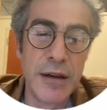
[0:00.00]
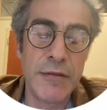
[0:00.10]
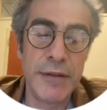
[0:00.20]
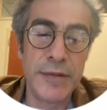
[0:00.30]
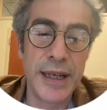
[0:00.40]

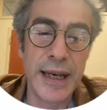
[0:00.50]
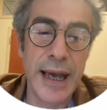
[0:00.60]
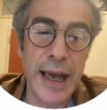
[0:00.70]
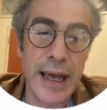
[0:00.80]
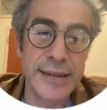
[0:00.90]
when we
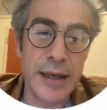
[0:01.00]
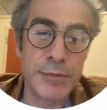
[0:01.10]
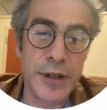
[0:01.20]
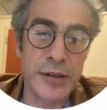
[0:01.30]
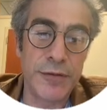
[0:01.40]

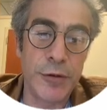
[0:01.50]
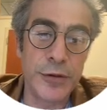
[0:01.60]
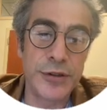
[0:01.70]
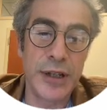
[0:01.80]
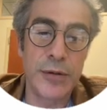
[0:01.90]
subtract the
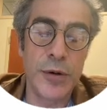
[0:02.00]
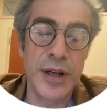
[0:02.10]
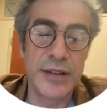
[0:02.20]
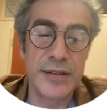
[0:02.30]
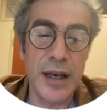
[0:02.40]
first echo
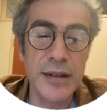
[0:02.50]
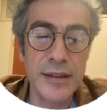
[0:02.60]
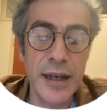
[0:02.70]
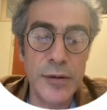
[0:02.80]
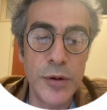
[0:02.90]
and
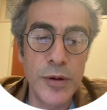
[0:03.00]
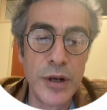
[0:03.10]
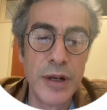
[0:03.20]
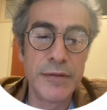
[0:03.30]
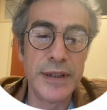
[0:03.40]
second echo,